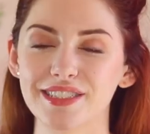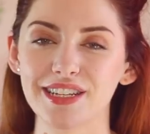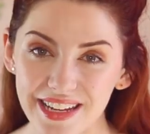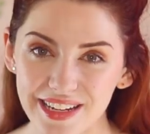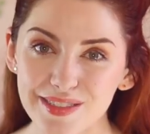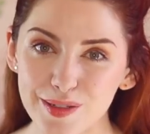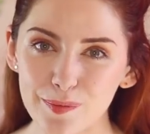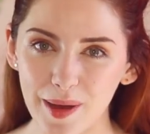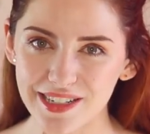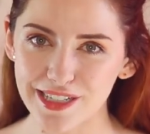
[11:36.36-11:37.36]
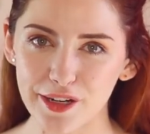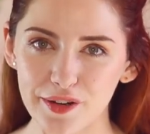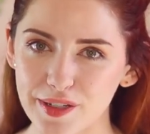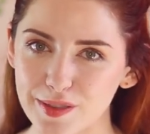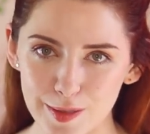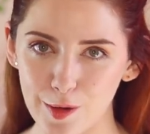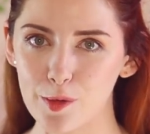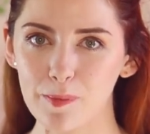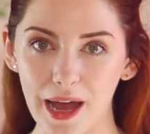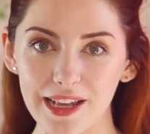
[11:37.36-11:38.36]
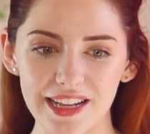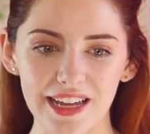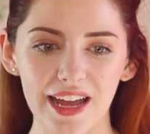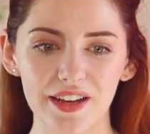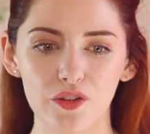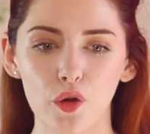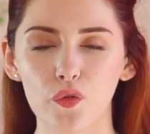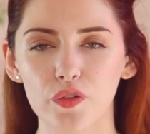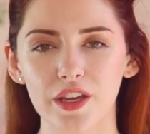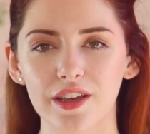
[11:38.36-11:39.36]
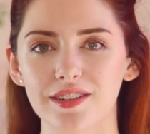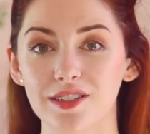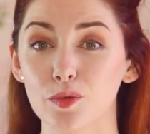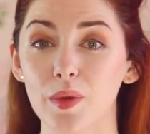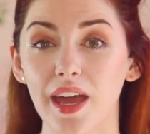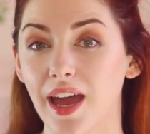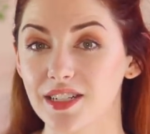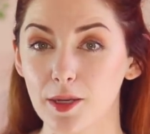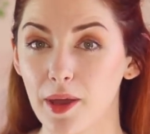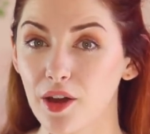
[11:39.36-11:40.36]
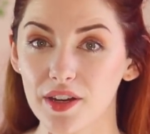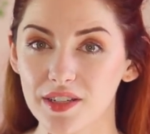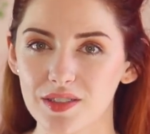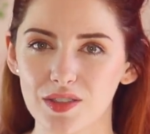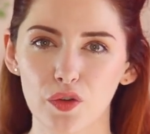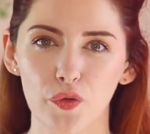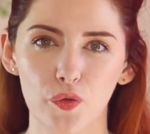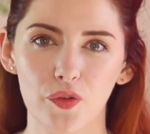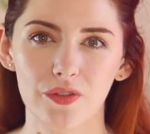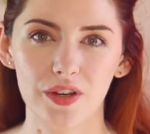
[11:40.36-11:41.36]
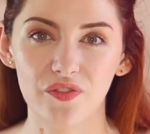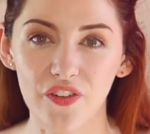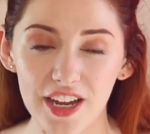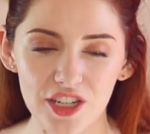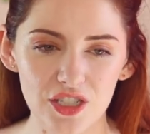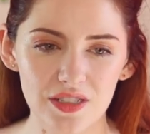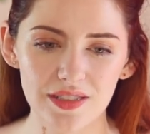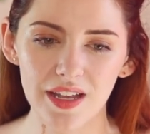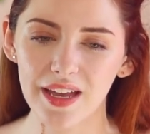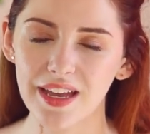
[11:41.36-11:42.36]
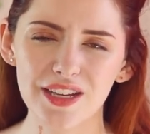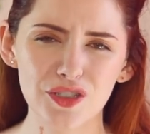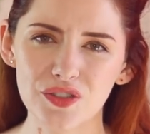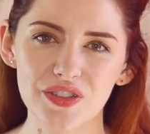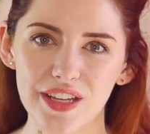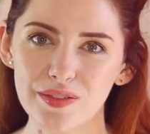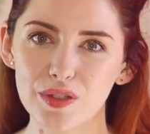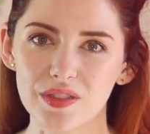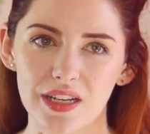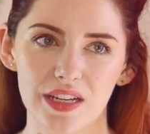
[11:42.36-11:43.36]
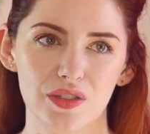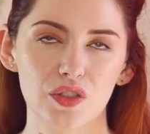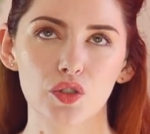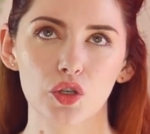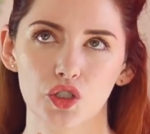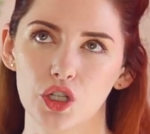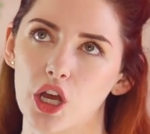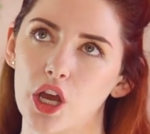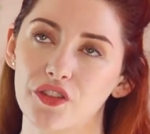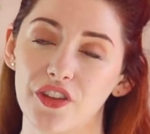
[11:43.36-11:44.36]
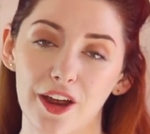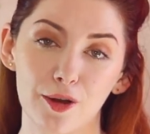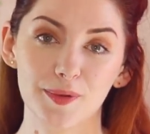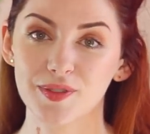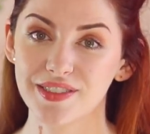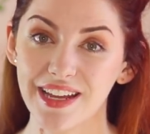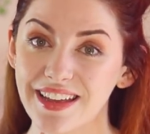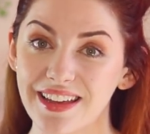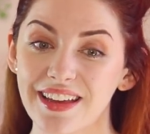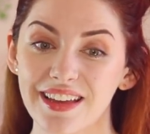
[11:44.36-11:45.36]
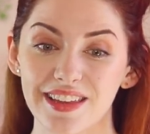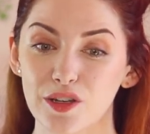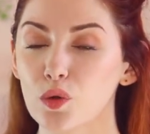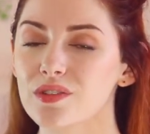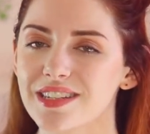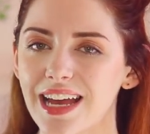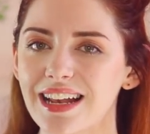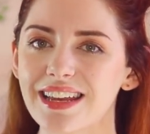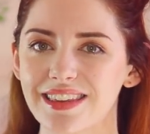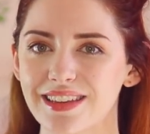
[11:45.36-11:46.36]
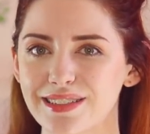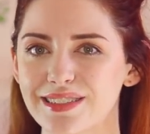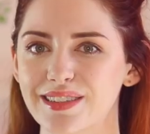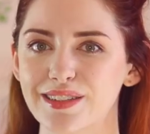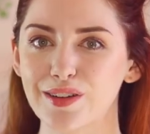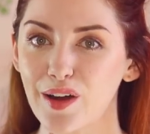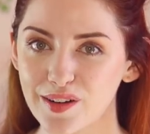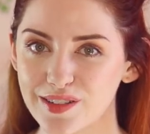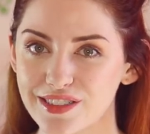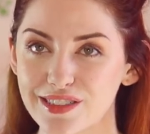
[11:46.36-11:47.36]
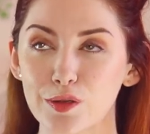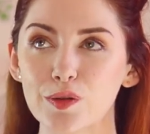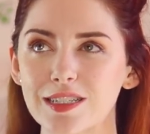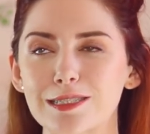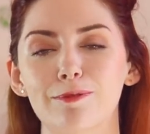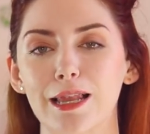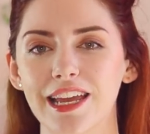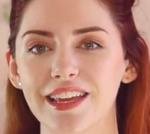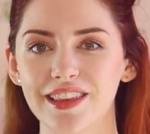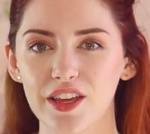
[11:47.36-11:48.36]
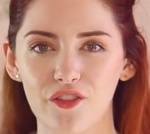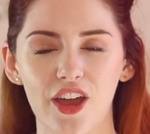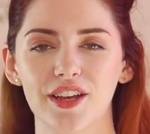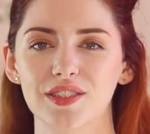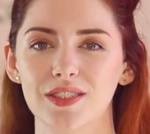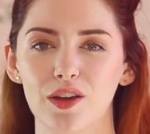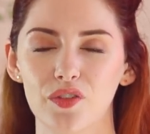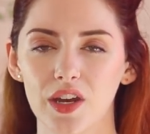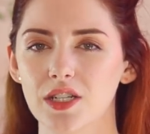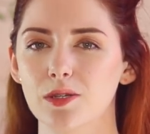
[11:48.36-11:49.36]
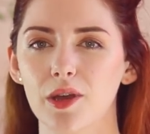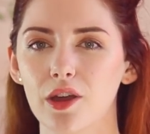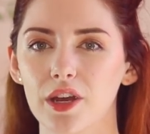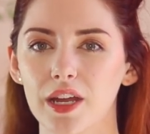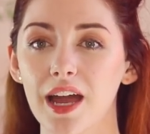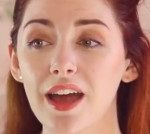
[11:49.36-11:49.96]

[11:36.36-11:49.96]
we need good bacteria so badly. And over the years, as we get antibiotics and stuff, if we have infections, it just leaves us in such a terrible state. They don't tell you this in the doctors. They don't explain the effects of an antibiotic,